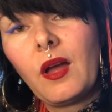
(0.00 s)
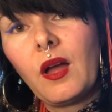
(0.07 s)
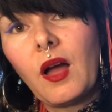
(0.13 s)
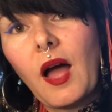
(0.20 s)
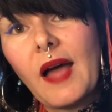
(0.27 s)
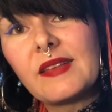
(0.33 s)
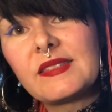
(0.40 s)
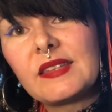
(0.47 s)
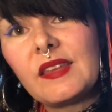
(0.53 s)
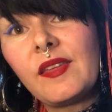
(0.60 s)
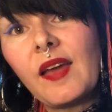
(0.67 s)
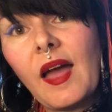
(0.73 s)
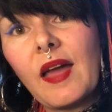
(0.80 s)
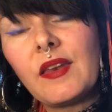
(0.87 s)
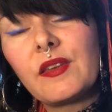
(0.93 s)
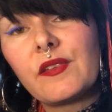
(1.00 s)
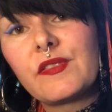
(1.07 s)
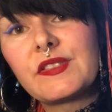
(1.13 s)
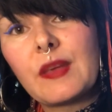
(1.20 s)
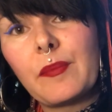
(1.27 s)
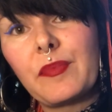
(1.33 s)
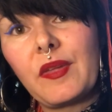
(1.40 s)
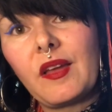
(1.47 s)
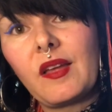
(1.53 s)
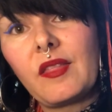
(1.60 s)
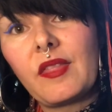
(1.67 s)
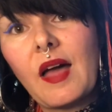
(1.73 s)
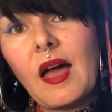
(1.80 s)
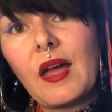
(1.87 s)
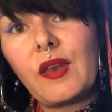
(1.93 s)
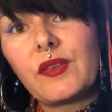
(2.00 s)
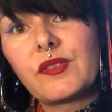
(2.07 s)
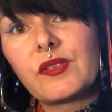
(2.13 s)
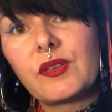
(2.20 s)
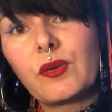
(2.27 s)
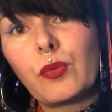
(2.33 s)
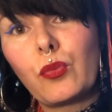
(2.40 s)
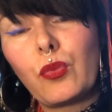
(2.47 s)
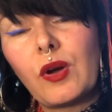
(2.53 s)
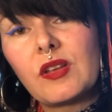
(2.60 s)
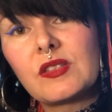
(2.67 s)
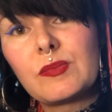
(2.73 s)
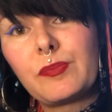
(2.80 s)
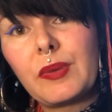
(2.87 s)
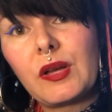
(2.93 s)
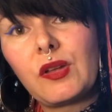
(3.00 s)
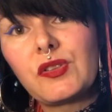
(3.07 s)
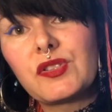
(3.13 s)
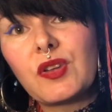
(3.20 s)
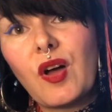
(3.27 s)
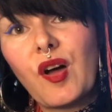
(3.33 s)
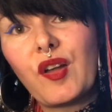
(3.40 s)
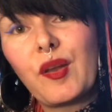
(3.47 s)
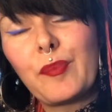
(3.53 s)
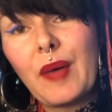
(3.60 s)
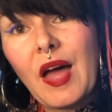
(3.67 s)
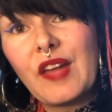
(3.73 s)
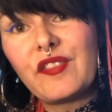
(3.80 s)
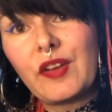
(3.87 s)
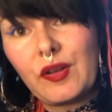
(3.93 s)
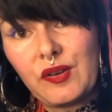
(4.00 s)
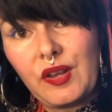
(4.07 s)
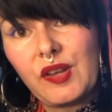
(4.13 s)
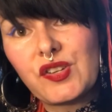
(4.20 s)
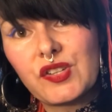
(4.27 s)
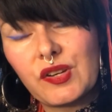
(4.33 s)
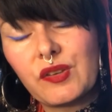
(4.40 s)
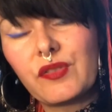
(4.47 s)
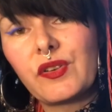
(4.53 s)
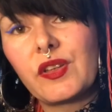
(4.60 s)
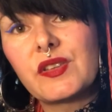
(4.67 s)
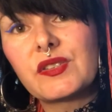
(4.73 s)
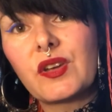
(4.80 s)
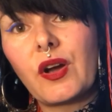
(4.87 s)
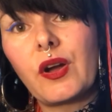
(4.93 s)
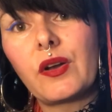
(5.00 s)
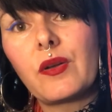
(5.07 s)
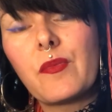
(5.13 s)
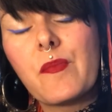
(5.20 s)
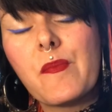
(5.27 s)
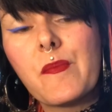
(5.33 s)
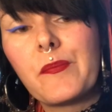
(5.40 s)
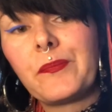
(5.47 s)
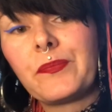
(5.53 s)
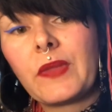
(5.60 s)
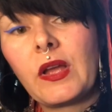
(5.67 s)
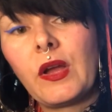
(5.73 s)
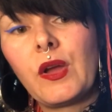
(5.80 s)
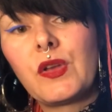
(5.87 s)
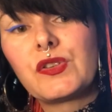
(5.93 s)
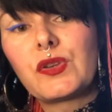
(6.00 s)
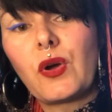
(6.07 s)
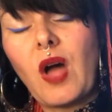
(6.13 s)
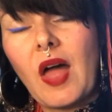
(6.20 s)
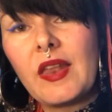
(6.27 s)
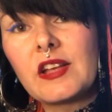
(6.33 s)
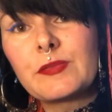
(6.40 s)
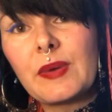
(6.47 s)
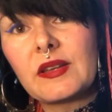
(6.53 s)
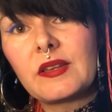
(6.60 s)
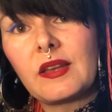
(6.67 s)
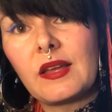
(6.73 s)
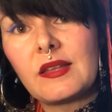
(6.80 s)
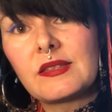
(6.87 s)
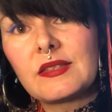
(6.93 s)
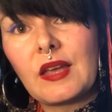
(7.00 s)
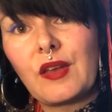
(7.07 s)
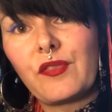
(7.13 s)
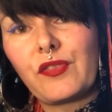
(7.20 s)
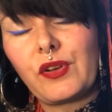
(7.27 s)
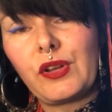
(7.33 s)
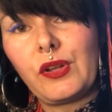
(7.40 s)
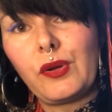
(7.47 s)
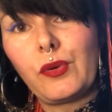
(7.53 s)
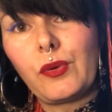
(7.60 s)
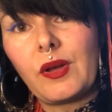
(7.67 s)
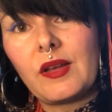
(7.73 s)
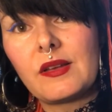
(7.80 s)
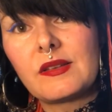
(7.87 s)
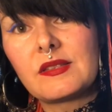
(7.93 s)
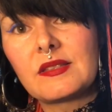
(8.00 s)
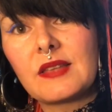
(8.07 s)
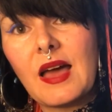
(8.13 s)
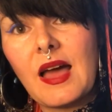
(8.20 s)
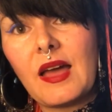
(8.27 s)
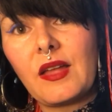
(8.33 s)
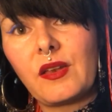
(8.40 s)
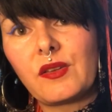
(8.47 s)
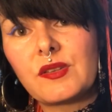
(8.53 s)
I see the end of something that was built on a bad foundation for this card. So unexpected insight for you is that